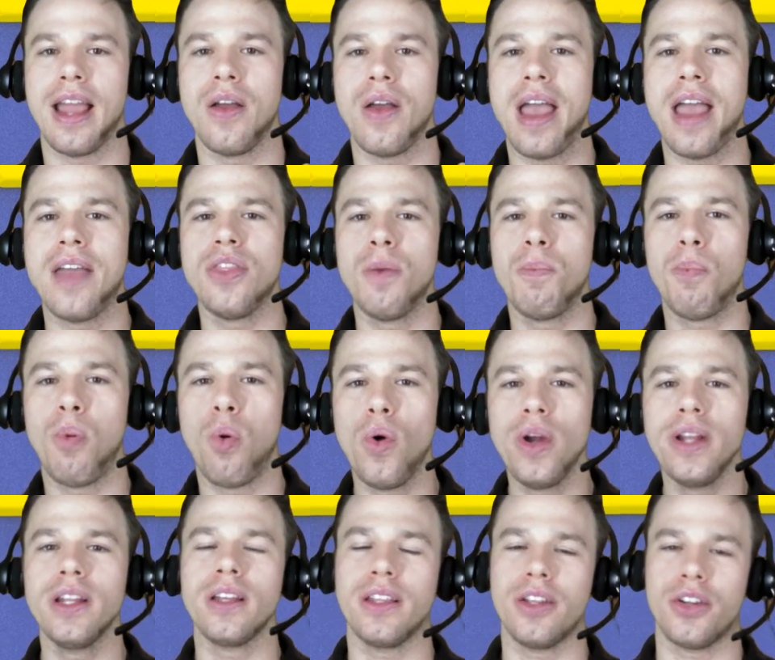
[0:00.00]
And the
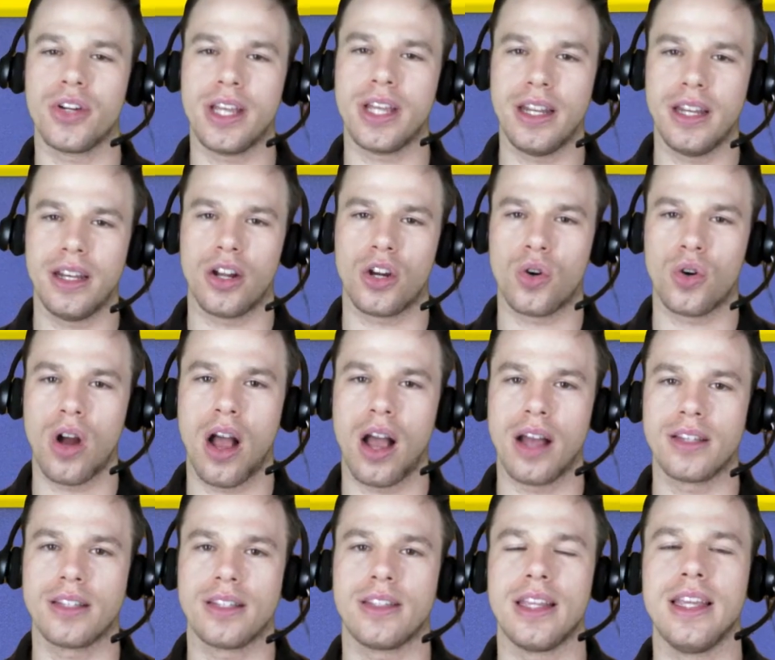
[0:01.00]
point that you're getting
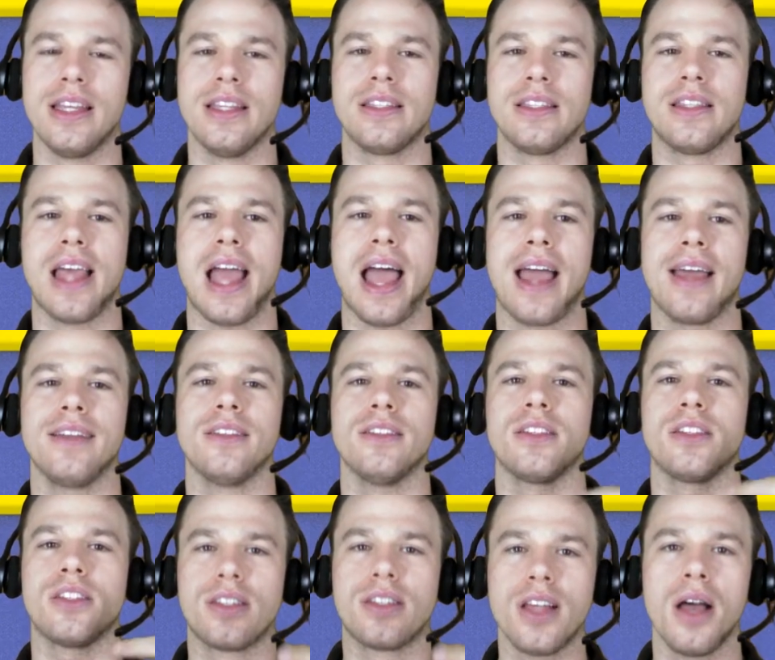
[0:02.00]
across is that
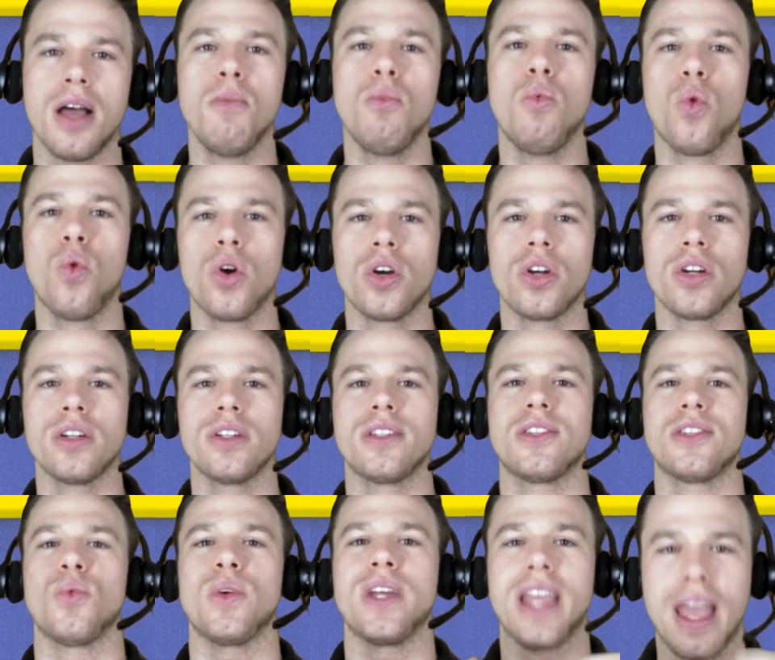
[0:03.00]
some words
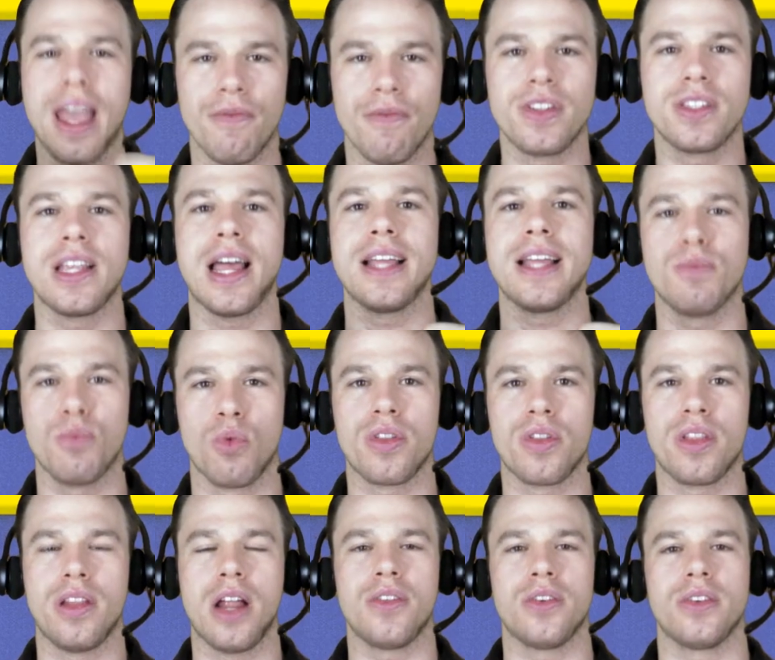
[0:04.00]
we emphasize more
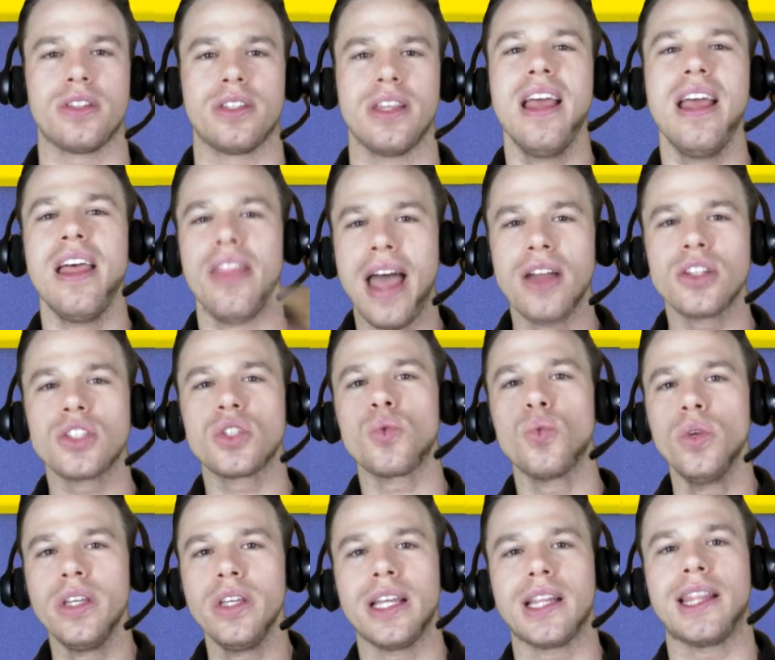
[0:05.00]
than others. That's
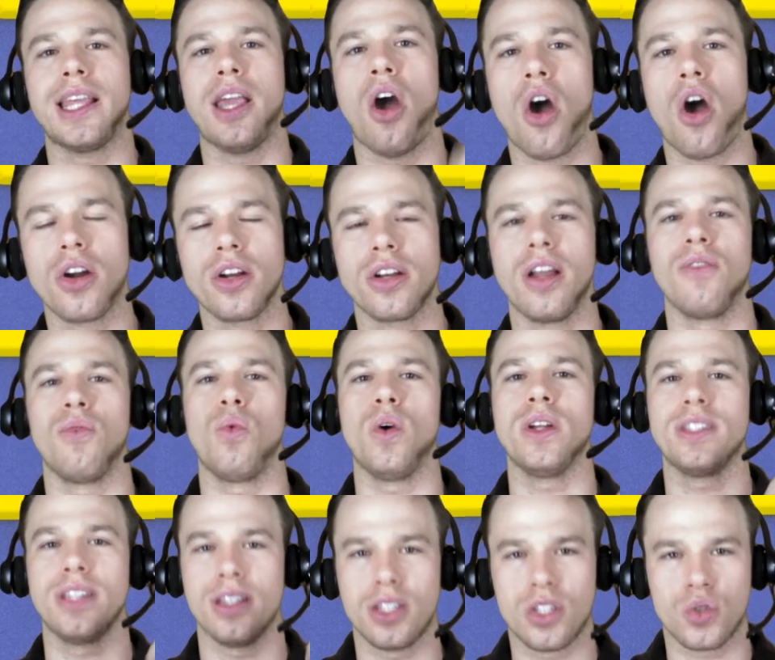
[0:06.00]
really at the heart of
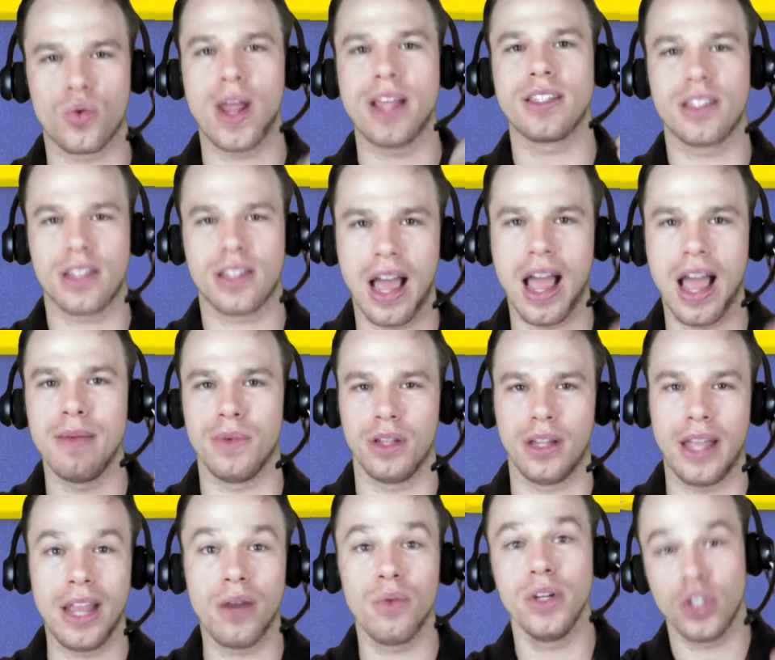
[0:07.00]
what's a stress-timed
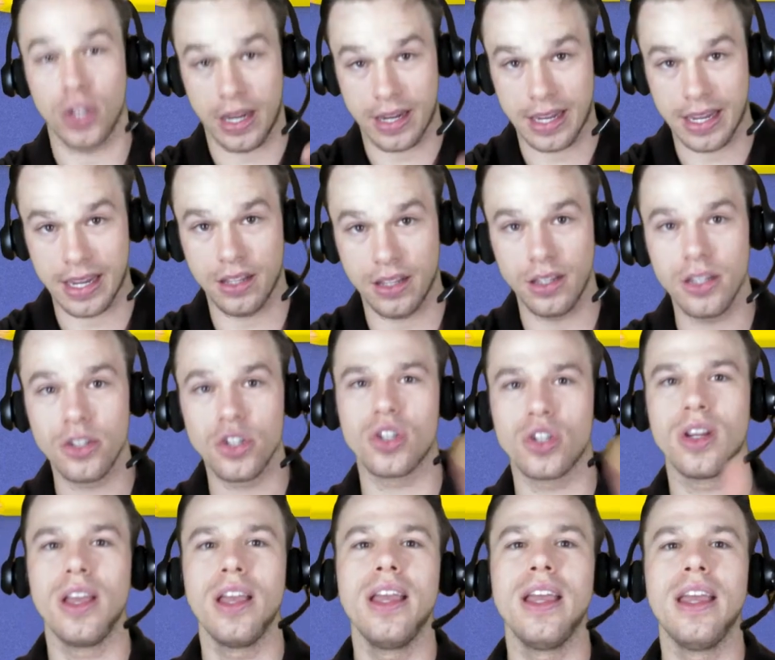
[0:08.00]
language like English,
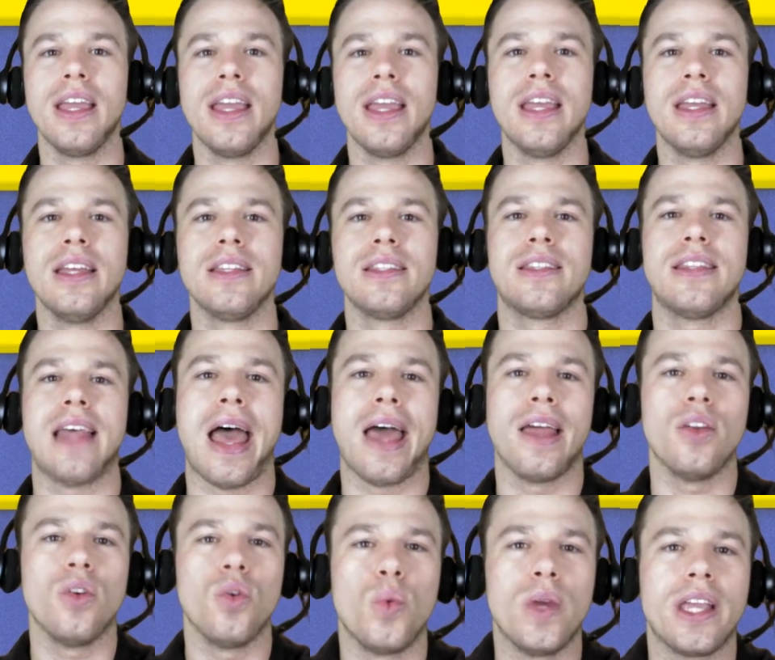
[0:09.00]
is
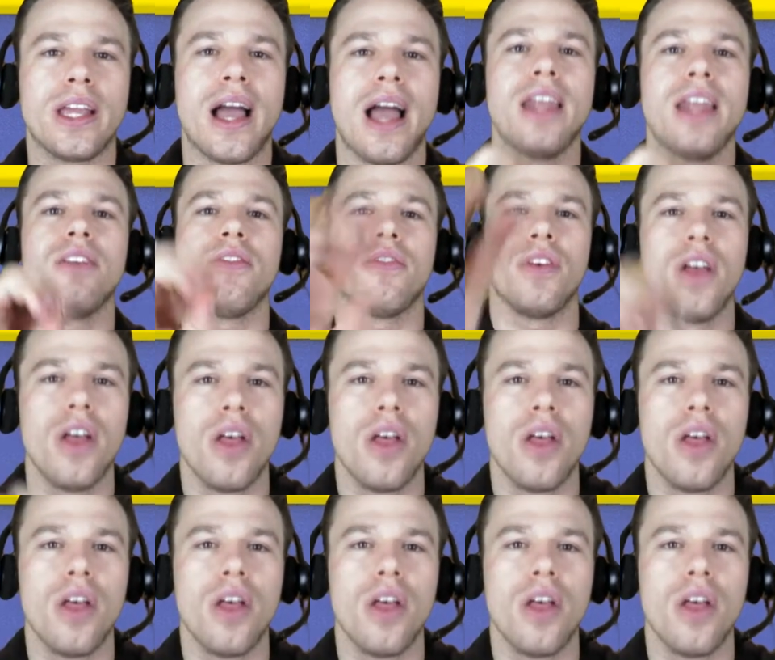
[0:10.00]
that we kind of